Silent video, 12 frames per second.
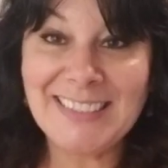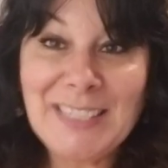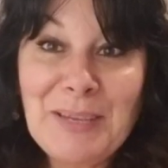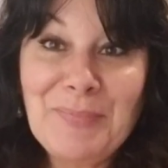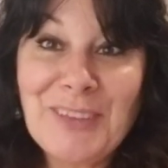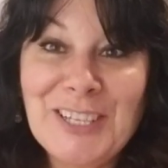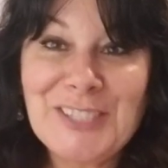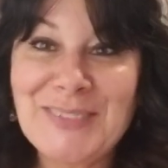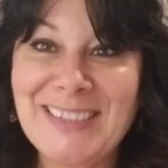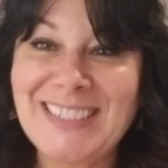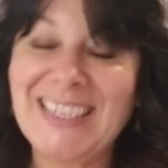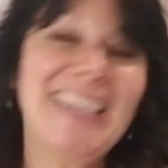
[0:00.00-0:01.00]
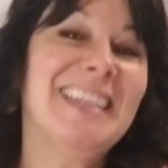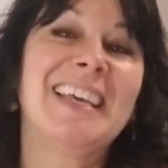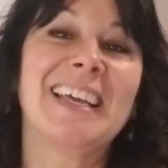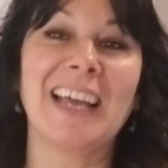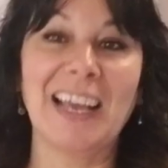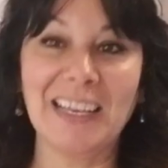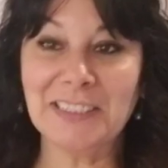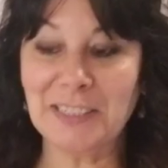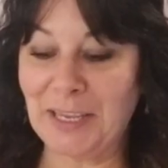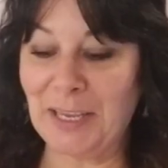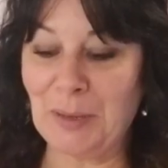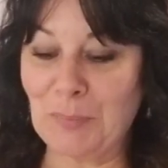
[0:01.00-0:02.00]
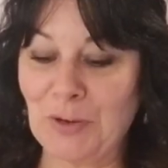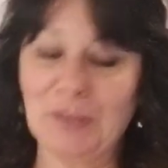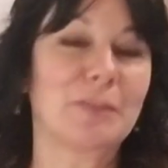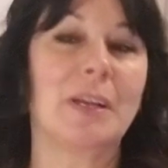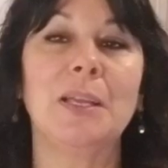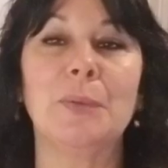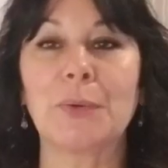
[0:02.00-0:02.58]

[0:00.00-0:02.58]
Deep Thoughts with Dana. I'm camera, right?